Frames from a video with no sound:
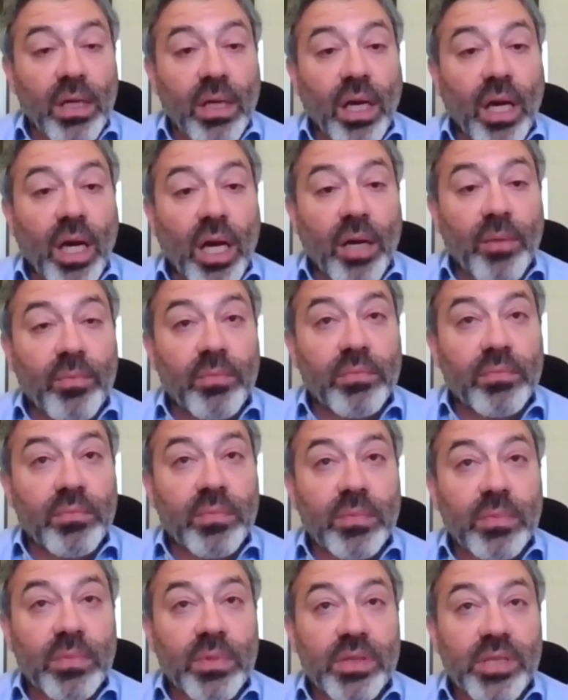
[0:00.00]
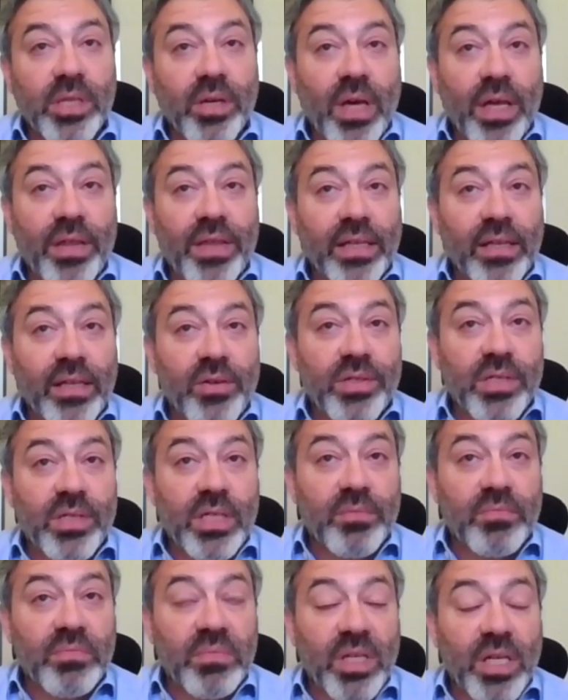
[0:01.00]
So I think those
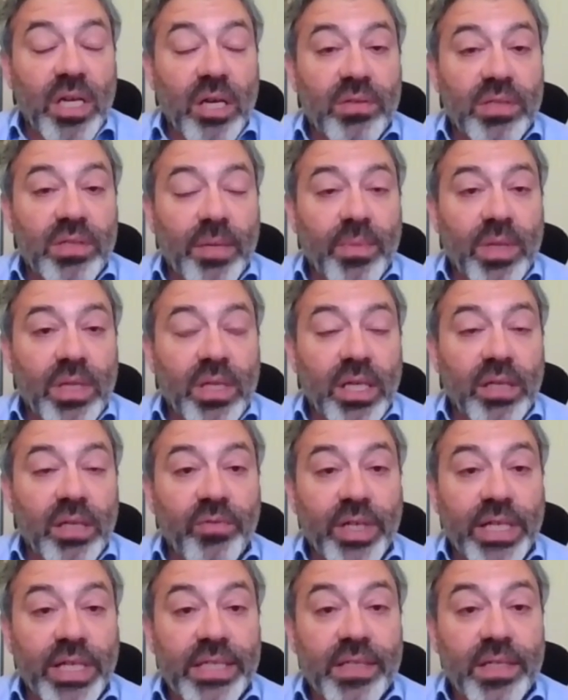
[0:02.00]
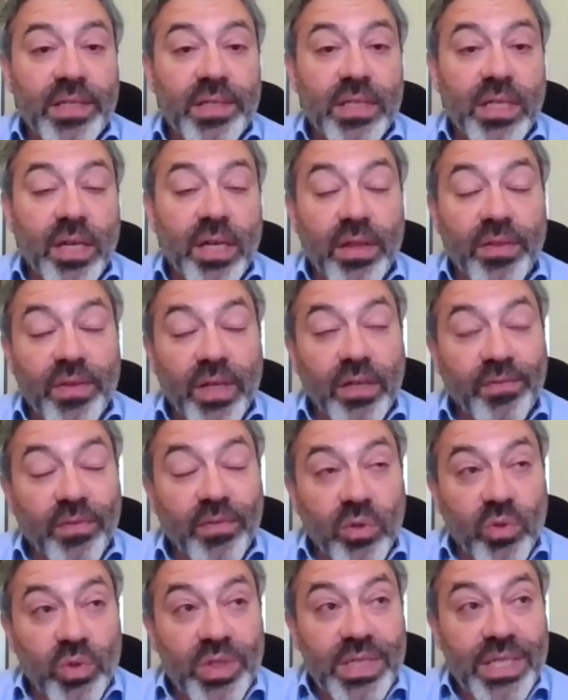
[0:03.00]
are, some of the reasons. The other thing, of
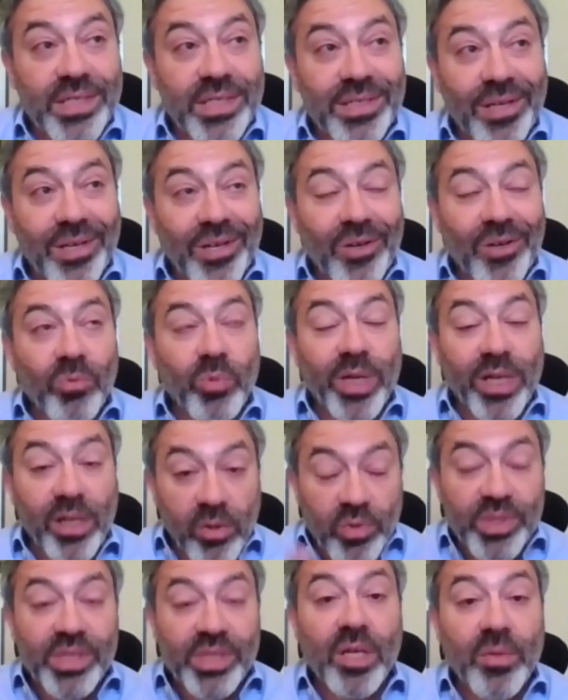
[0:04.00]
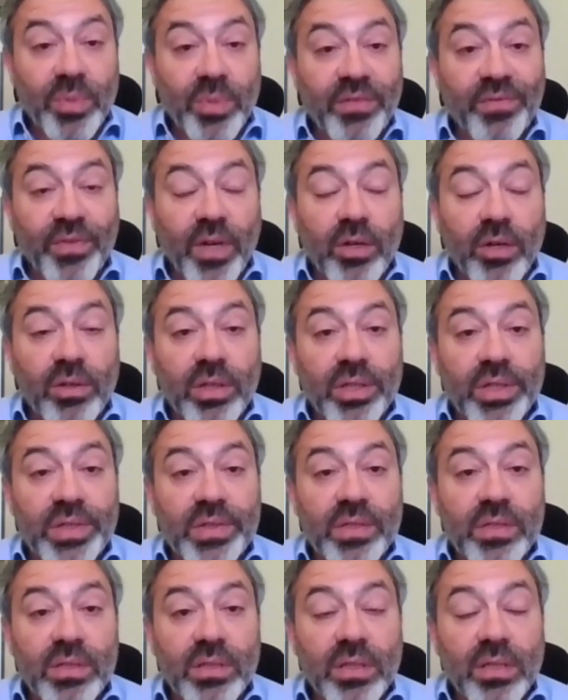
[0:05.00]
course, is we'll also be
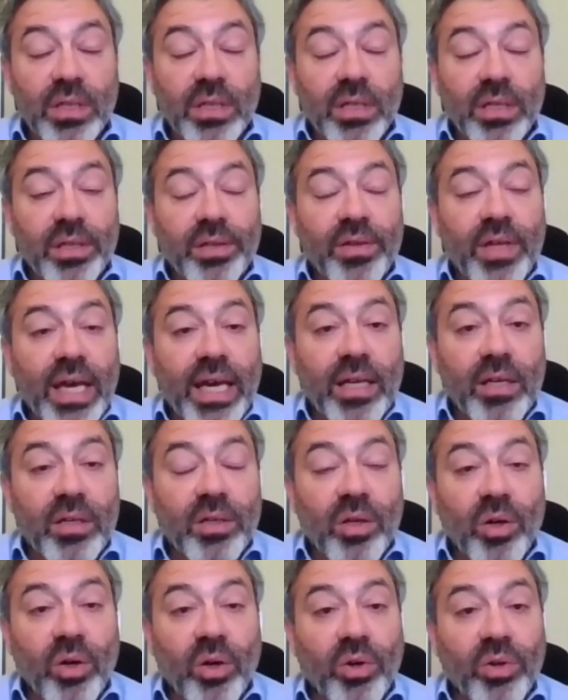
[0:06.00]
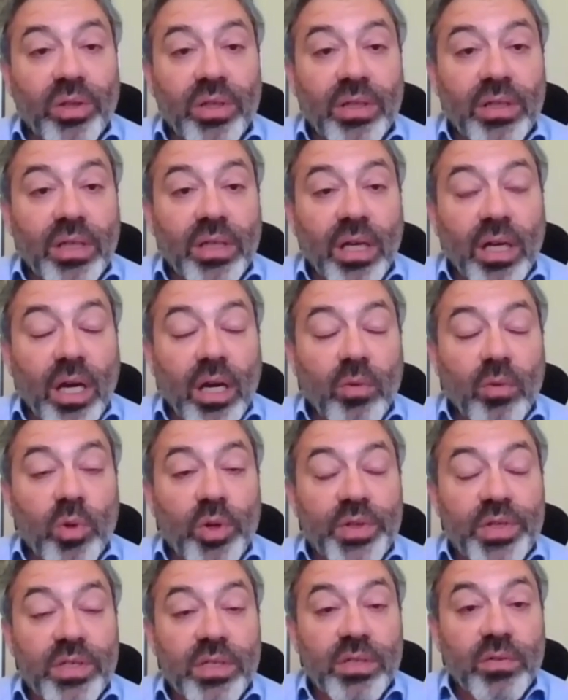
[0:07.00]
focused then on
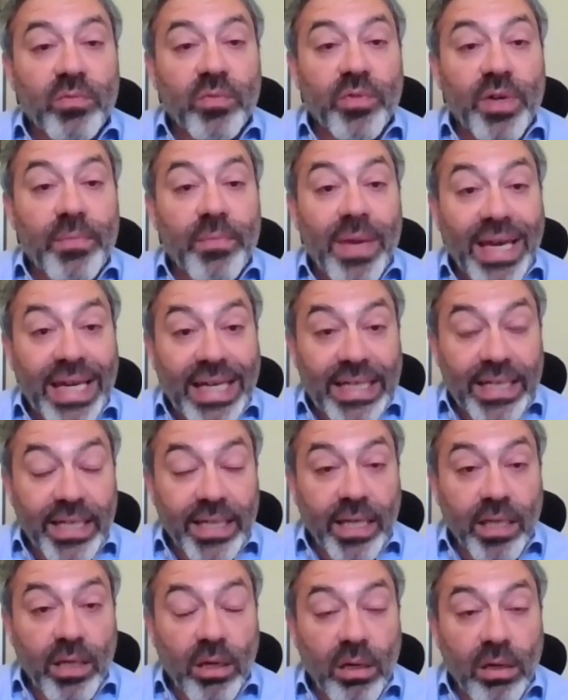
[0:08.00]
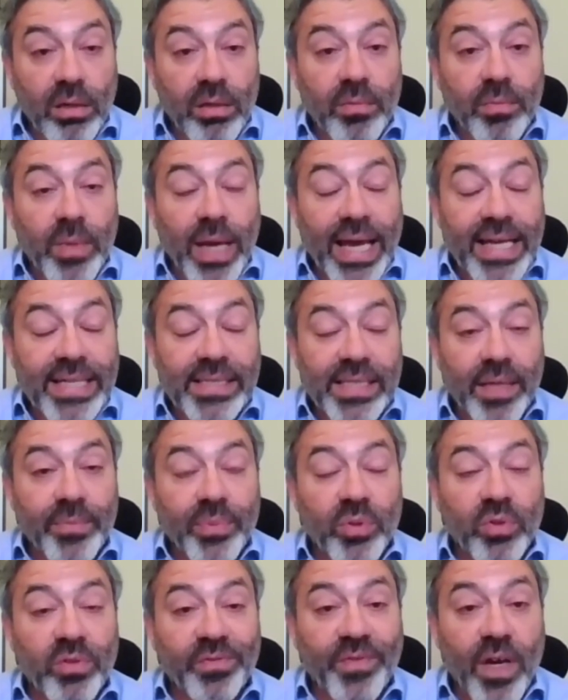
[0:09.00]
what's remaining in our asset
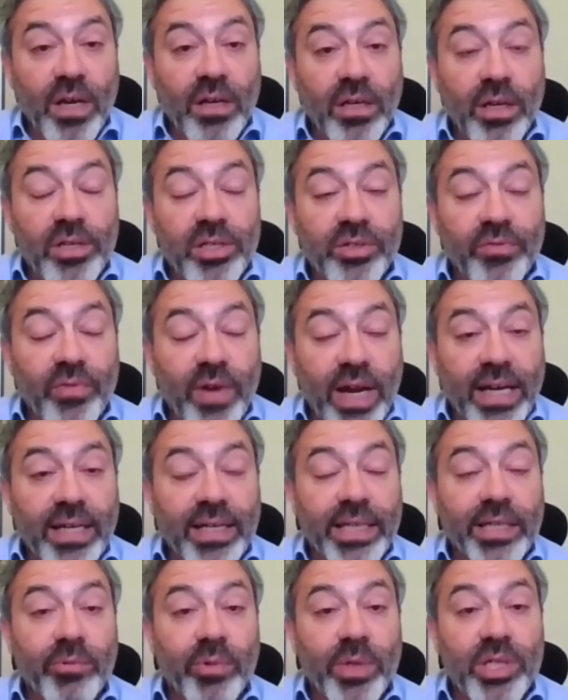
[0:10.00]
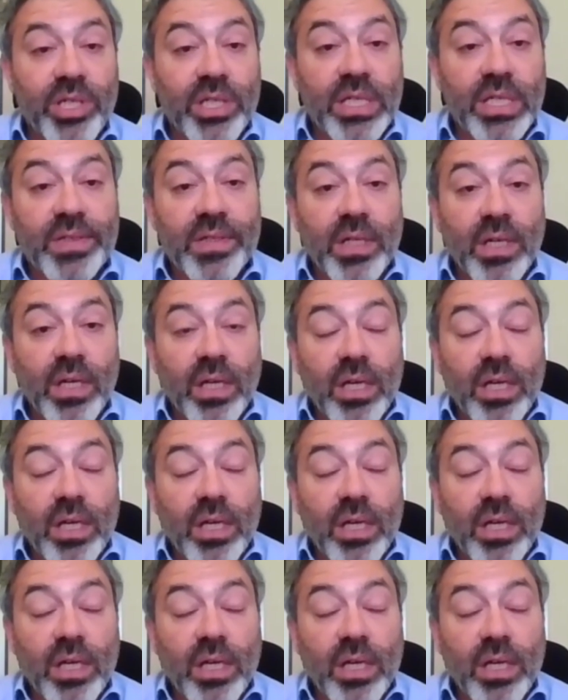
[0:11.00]
portfolio directly, which is